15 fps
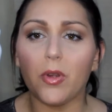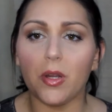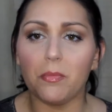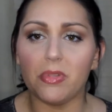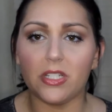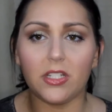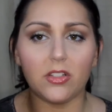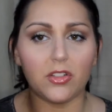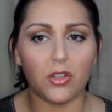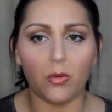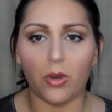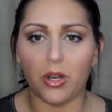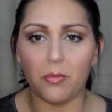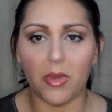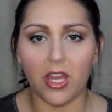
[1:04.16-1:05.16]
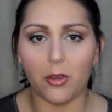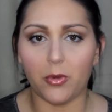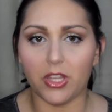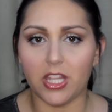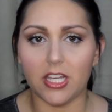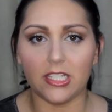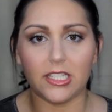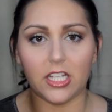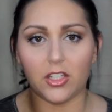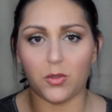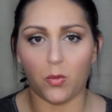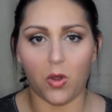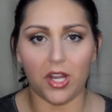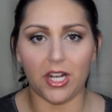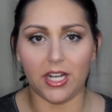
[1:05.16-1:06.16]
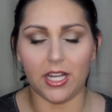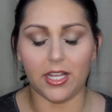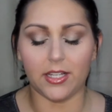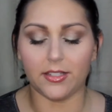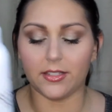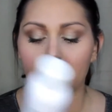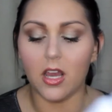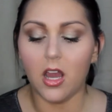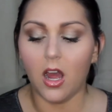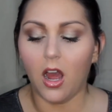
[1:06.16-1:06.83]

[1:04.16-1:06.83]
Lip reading: purposes you want to make with this is what it is.